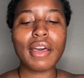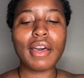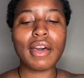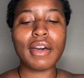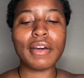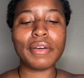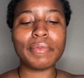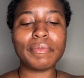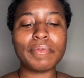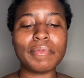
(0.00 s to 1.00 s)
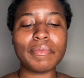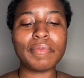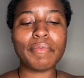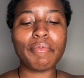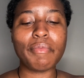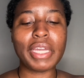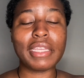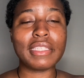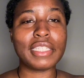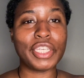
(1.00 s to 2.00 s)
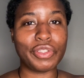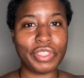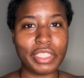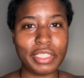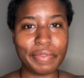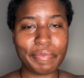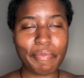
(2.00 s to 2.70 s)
Money is an energy.